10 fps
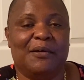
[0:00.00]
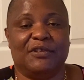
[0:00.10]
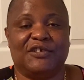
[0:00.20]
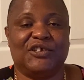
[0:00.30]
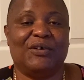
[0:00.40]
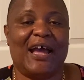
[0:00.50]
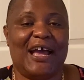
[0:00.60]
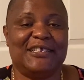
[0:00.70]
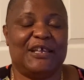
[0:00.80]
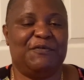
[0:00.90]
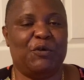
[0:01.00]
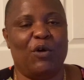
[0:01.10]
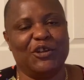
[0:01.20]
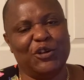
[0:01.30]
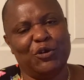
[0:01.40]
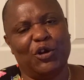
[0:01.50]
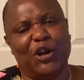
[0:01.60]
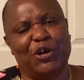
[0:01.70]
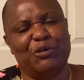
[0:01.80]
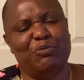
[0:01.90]
So guys, if you want to
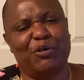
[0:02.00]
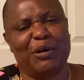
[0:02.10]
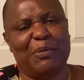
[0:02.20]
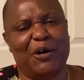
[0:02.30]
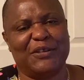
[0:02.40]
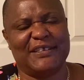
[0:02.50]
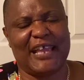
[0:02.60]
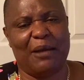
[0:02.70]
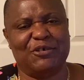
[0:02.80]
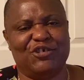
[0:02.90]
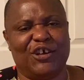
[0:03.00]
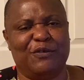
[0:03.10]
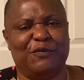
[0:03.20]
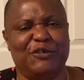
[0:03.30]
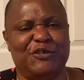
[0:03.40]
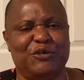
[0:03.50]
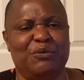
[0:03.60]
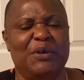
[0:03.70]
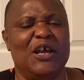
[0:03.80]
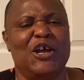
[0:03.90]
learn more about this cabbage chicken foot soup,